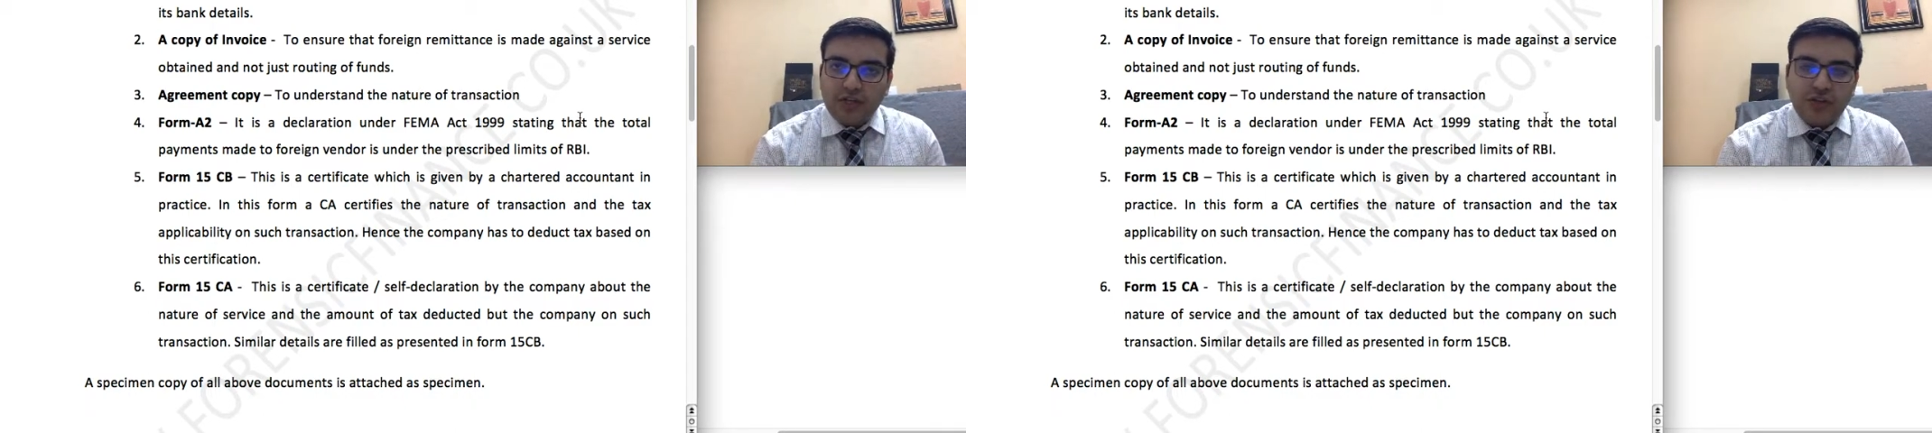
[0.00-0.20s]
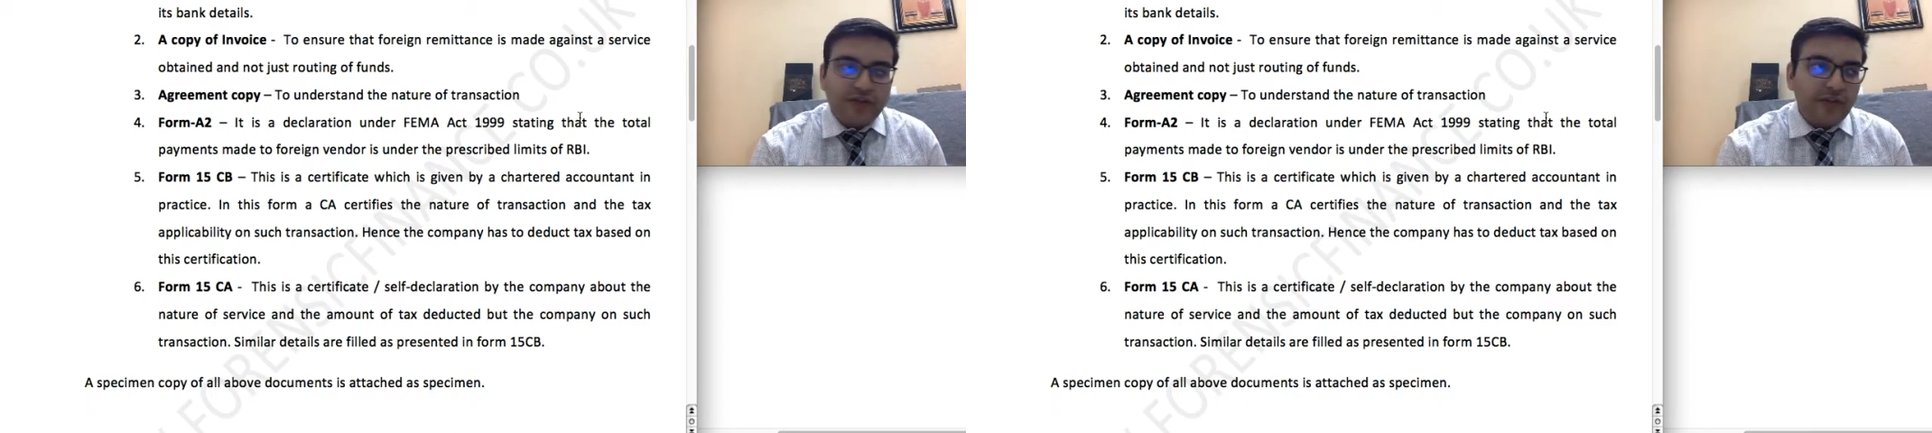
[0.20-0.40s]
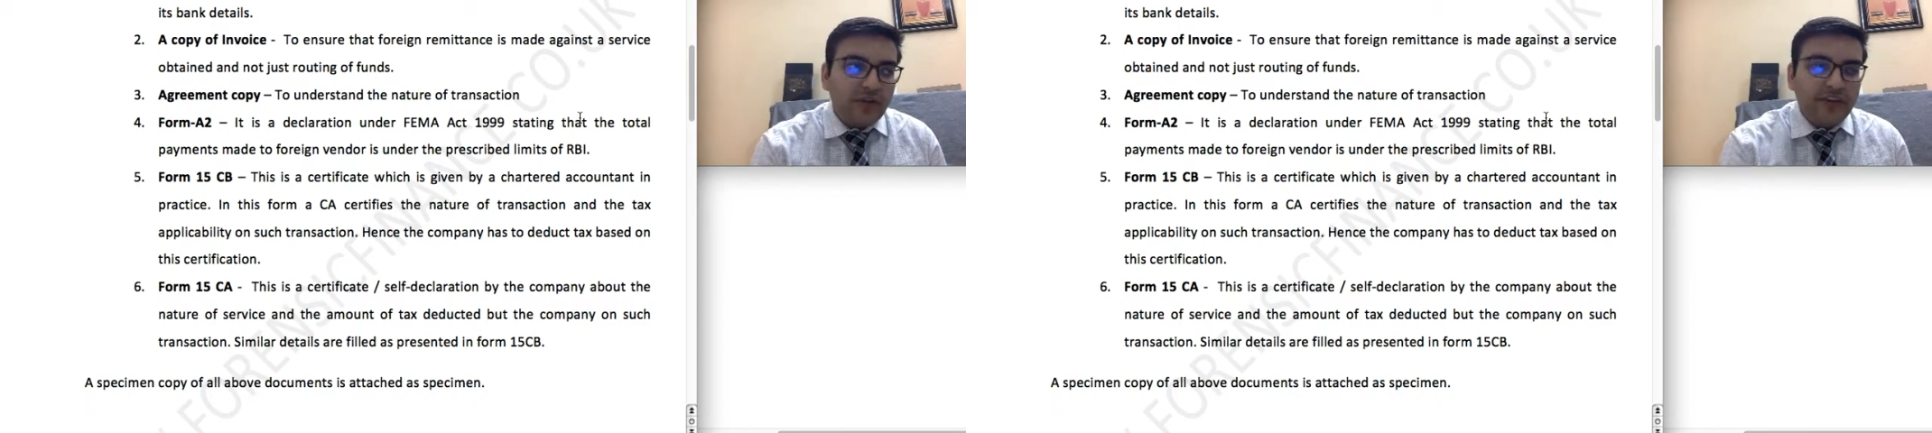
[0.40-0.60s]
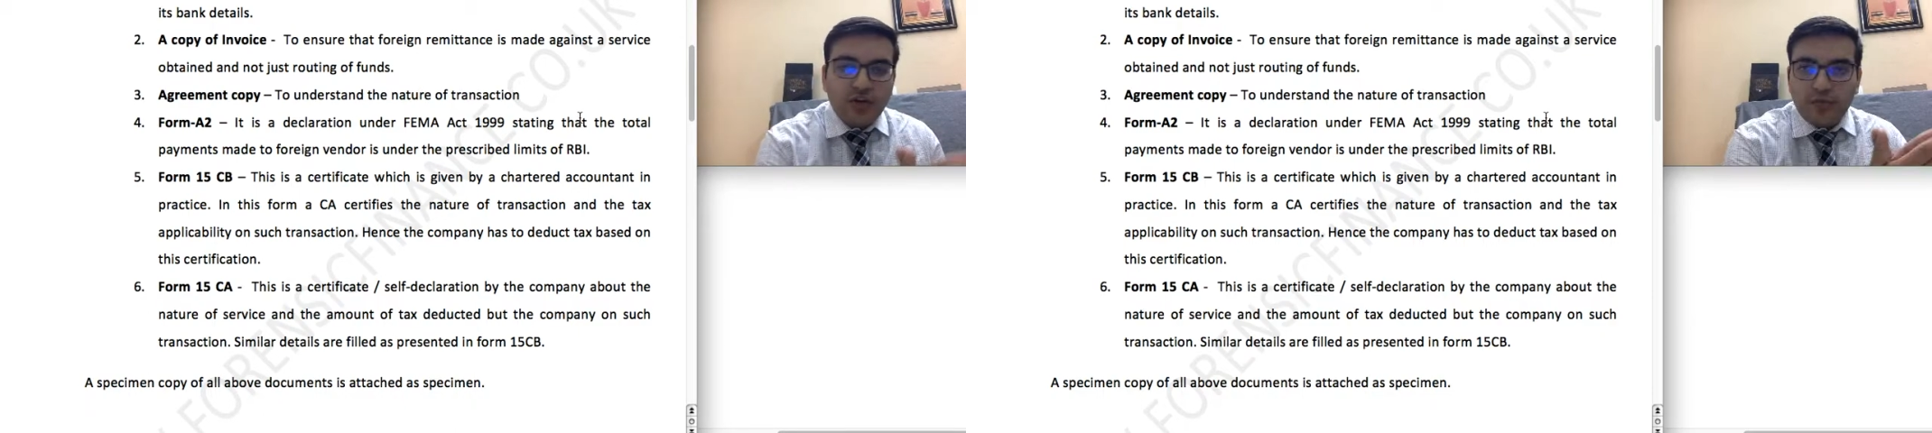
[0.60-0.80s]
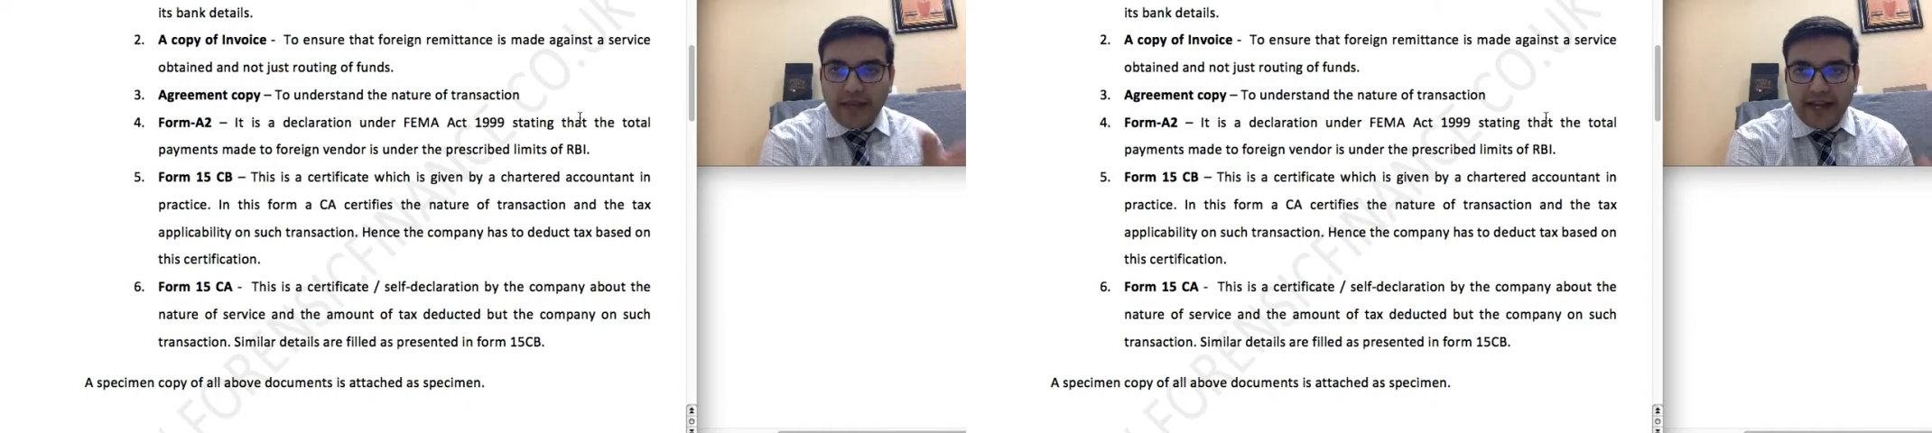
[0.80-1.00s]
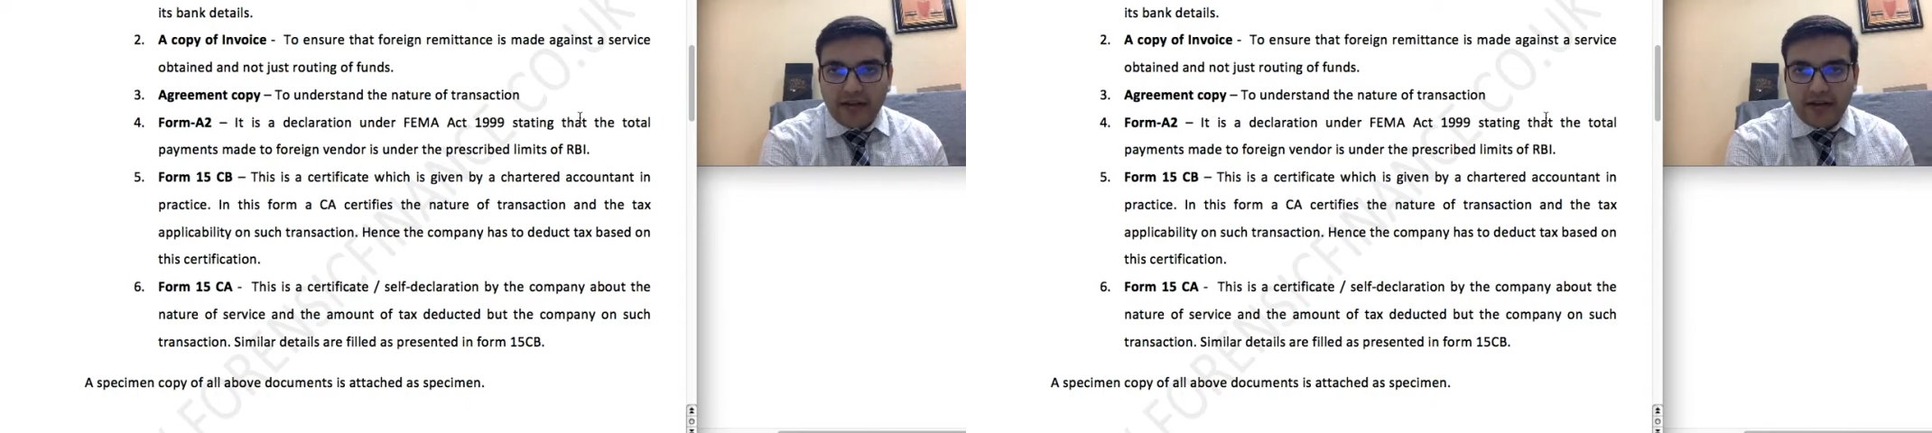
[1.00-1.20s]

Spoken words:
you have to give it to bank.